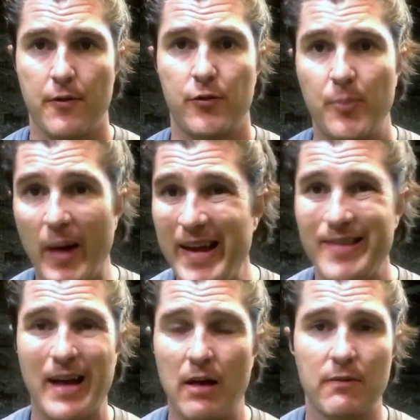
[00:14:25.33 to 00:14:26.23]

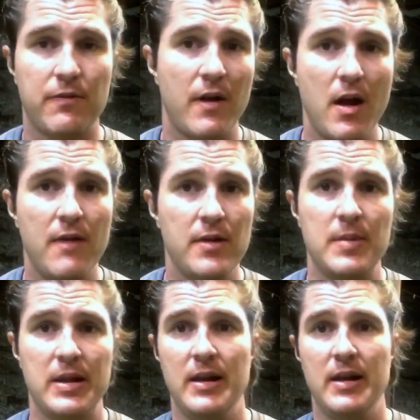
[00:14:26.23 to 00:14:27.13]
space out in front of
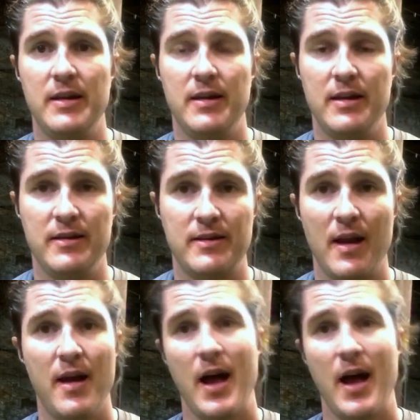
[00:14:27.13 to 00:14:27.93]
him, and he's